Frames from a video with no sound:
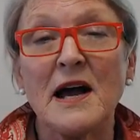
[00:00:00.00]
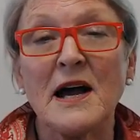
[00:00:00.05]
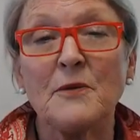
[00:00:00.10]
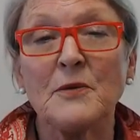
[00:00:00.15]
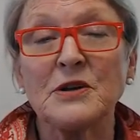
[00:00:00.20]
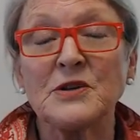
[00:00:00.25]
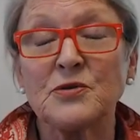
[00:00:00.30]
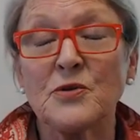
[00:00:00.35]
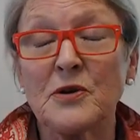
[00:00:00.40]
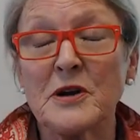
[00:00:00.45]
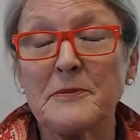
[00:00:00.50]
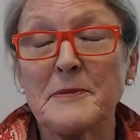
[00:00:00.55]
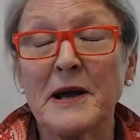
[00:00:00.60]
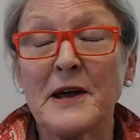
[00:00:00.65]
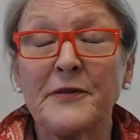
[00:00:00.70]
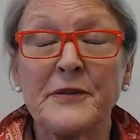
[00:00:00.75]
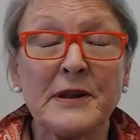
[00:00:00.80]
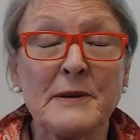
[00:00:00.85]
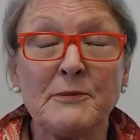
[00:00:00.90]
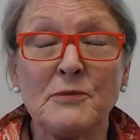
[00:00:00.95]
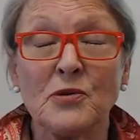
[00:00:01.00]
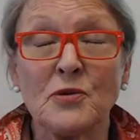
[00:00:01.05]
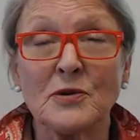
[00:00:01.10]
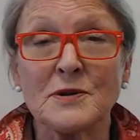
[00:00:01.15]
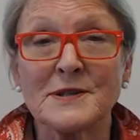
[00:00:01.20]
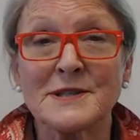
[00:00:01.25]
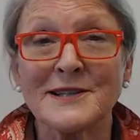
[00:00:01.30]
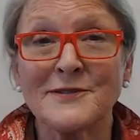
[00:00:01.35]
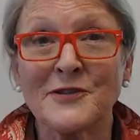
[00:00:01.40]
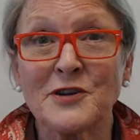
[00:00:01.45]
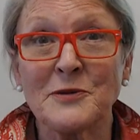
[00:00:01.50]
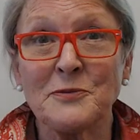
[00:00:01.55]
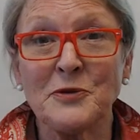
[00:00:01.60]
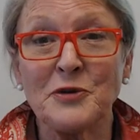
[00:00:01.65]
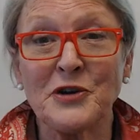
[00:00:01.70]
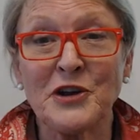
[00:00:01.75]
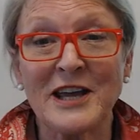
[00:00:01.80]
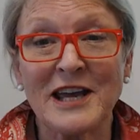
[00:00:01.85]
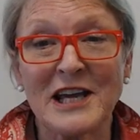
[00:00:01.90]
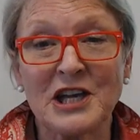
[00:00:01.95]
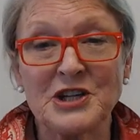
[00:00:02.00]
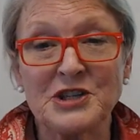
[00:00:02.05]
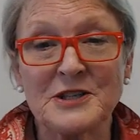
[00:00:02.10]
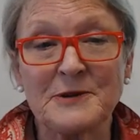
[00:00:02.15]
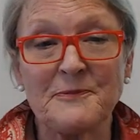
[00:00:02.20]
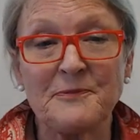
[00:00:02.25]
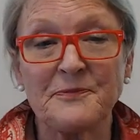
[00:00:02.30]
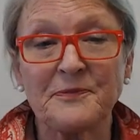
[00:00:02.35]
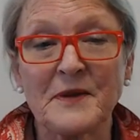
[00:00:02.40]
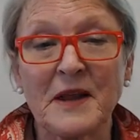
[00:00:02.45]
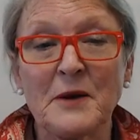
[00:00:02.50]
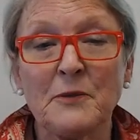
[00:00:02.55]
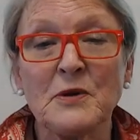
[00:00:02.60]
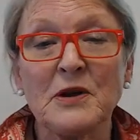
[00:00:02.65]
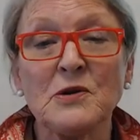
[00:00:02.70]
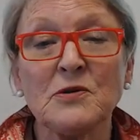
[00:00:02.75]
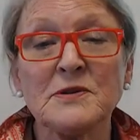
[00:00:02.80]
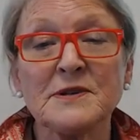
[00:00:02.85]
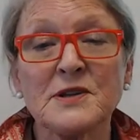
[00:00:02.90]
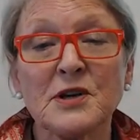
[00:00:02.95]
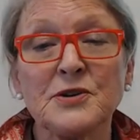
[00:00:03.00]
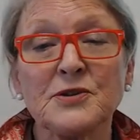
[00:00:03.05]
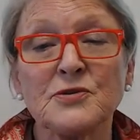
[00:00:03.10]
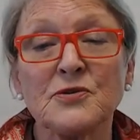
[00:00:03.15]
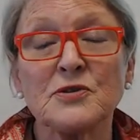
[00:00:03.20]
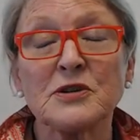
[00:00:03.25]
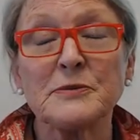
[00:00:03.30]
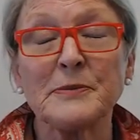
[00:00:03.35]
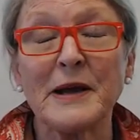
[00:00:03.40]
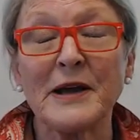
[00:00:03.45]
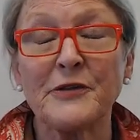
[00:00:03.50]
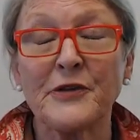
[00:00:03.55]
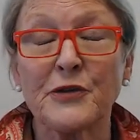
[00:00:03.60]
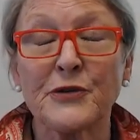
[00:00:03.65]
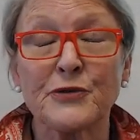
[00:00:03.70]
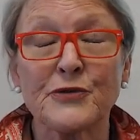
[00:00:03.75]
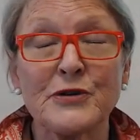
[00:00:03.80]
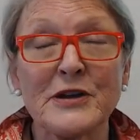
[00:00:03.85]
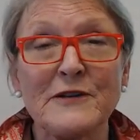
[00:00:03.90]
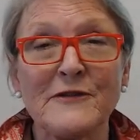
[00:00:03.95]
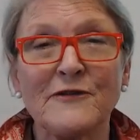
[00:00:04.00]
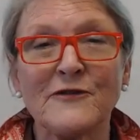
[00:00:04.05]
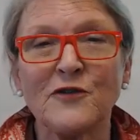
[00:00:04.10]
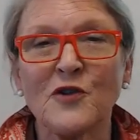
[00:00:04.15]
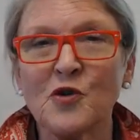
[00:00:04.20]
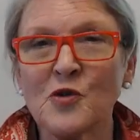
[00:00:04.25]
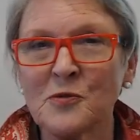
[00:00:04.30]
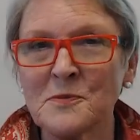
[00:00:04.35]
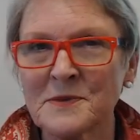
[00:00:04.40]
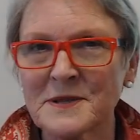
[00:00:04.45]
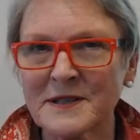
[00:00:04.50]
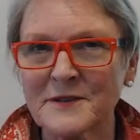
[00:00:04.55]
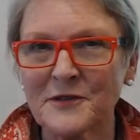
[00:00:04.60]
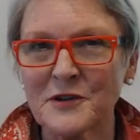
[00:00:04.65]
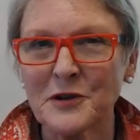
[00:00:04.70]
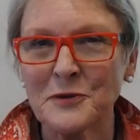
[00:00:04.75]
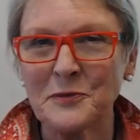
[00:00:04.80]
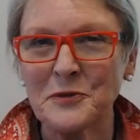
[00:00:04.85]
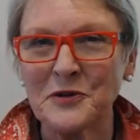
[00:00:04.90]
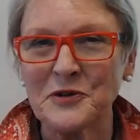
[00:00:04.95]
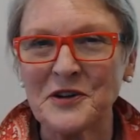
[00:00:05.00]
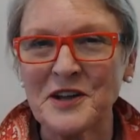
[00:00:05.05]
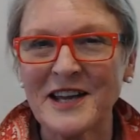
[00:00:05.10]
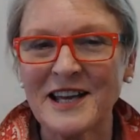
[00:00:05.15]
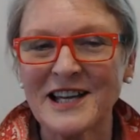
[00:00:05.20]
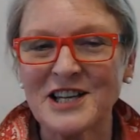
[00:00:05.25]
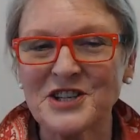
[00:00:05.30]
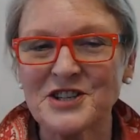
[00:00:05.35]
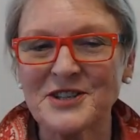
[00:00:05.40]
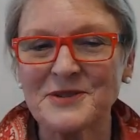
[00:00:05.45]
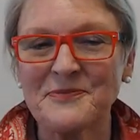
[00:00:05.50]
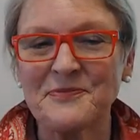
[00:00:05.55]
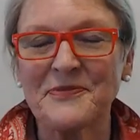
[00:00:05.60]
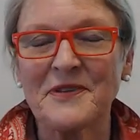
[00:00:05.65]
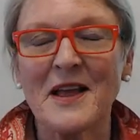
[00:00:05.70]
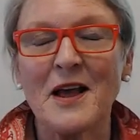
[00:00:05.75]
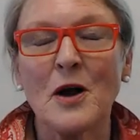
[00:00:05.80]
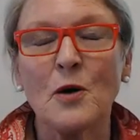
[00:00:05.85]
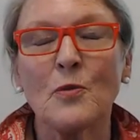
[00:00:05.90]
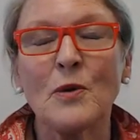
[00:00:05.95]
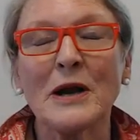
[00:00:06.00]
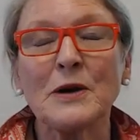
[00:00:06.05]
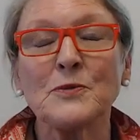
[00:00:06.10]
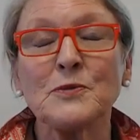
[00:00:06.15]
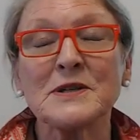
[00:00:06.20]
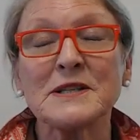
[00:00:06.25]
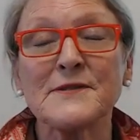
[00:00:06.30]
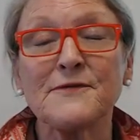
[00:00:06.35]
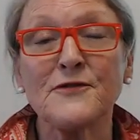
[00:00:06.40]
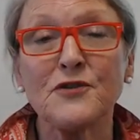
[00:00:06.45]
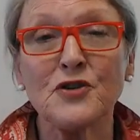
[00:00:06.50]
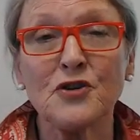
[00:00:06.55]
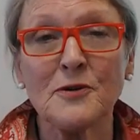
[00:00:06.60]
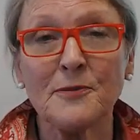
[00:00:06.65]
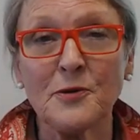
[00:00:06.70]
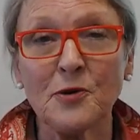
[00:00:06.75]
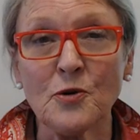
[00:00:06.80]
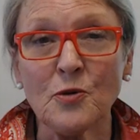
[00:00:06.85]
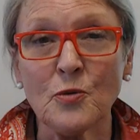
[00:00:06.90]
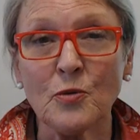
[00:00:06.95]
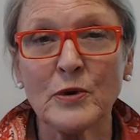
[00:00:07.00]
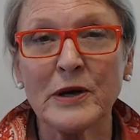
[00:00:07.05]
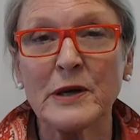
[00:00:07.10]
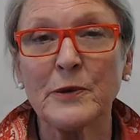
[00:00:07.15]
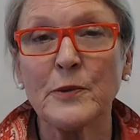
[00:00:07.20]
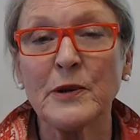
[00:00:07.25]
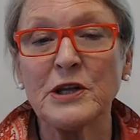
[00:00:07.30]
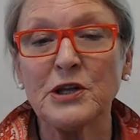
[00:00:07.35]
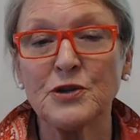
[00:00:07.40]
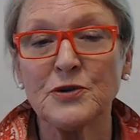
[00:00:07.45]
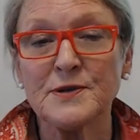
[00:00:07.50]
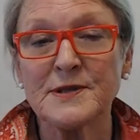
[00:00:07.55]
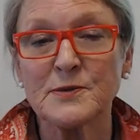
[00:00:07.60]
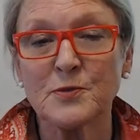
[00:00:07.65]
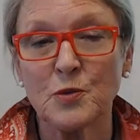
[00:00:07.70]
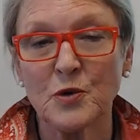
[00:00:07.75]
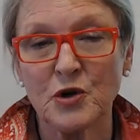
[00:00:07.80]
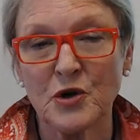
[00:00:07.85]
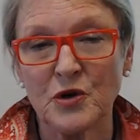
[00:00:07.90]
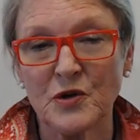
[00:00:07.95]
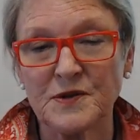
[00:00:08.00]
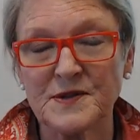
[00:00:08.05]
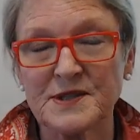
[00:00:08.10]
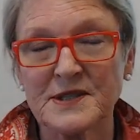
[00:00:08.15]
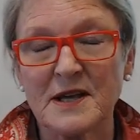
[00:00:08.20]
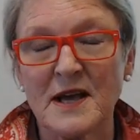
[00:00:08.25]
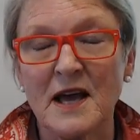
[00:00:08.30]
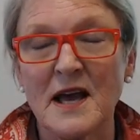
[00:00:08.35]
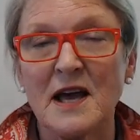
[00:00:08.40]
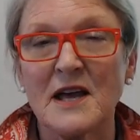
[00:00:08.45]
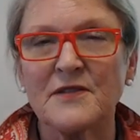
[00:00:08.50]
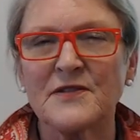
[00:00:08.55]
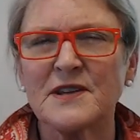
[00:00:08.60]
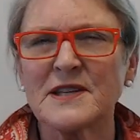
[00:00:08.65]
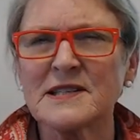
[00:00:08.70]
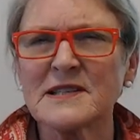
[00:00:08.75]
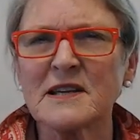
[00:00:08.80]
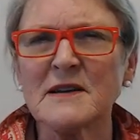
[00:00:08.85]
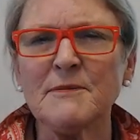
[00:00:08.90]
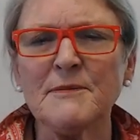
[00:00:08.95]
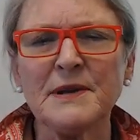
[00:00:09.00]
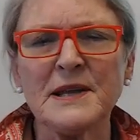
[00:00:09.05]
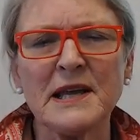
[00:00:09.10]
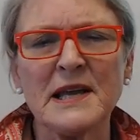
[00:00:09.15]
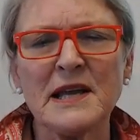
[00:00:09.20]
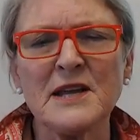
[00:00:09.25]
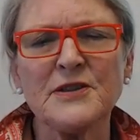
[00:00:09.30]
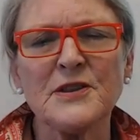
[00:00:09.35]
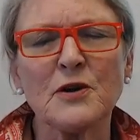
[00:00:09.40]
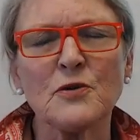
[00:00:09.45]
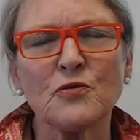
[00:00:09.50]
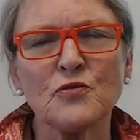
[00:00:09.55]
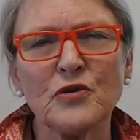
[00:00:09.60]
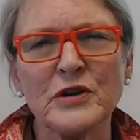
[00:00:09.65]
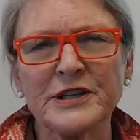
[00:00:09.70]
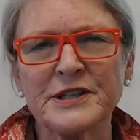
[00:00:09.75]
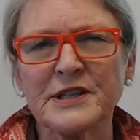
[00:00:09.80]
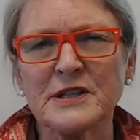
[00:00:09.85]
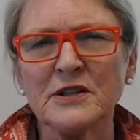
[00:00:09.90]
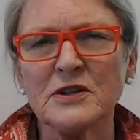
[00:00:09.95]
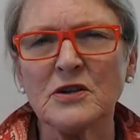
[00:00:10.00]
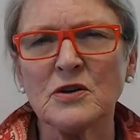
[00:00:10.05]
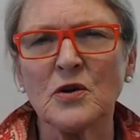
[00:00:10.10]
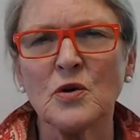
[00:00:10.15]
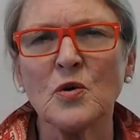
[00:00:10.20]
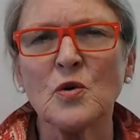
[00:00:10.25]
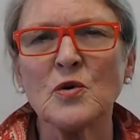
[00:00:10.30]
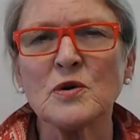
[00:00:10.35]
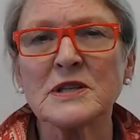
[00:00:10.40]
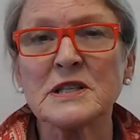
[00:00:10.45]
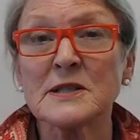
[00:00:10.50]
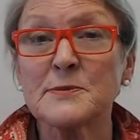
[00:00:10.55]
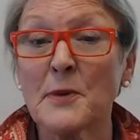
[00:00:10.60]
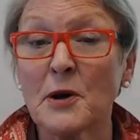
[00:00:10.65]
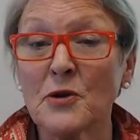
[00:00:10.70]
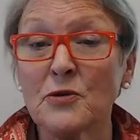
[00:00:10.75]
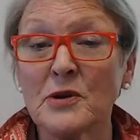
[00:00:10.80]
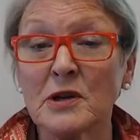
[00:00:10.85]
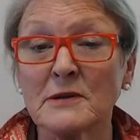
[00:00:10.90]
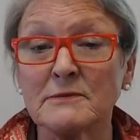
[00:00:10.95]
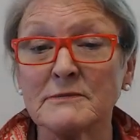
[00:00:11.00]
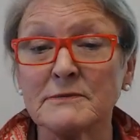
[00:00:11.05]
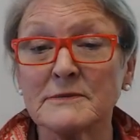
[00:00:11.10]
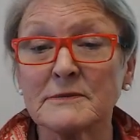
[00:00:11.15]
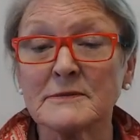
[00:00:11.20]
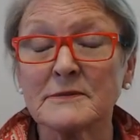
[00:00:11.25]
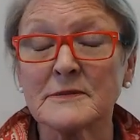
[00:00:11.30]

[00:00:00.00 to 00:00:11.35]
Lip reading: We talked about the importance of communication, and we also talked about the 3 forms of communication. One was verbal, where we use words. This can be either written or spoken.